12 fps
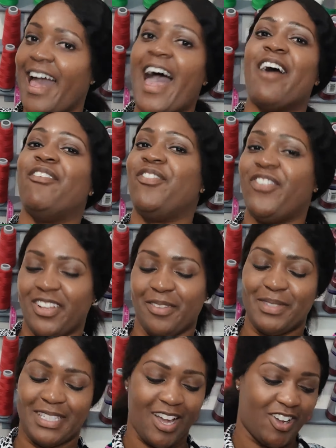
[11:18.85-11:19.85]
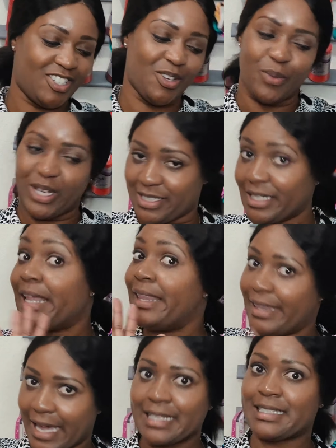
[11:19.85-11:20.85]
have it for themselves, which
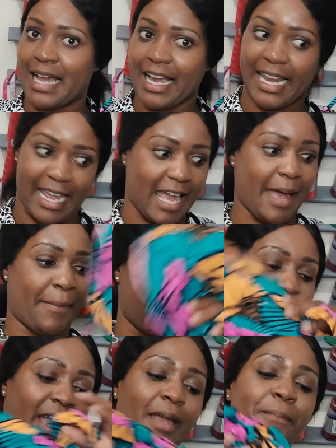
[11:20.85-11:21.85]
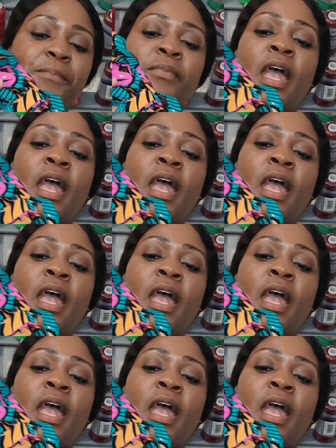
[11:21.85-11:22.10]
that's not going to happen, right?